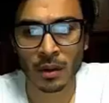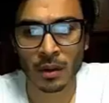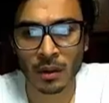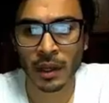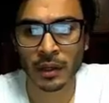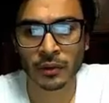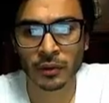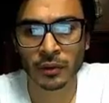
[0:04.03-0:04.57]

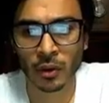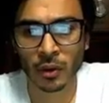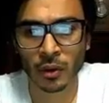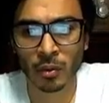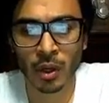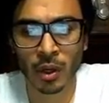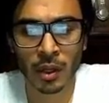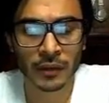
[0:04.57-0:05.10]
Okay, so
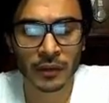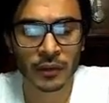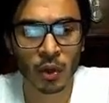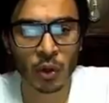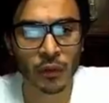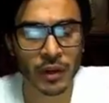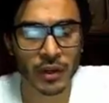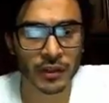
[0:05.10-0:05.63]
let's go
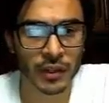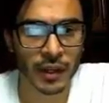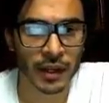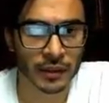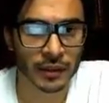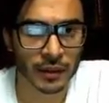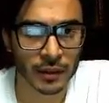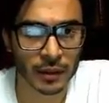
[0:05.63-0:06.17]
over your
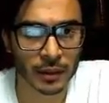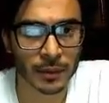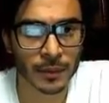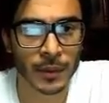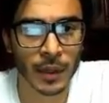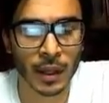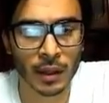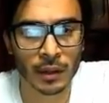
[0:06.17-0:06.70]
test
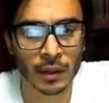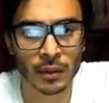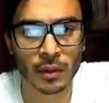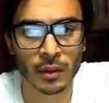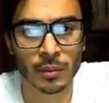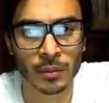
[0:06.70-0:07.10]
and